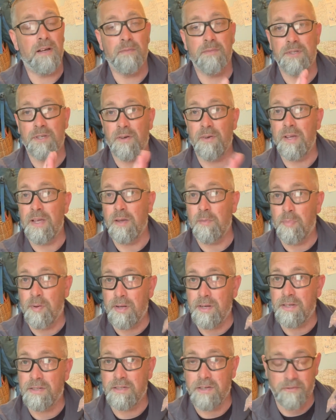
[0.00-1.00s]
So
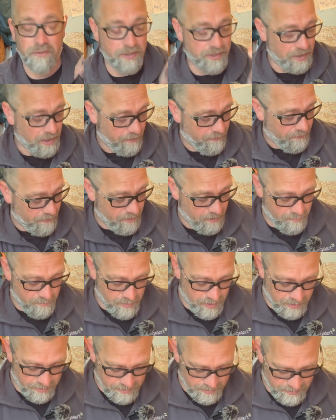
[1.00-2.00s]
earplugs are a definite
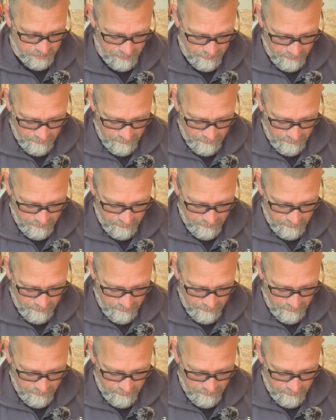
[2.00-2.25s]
must.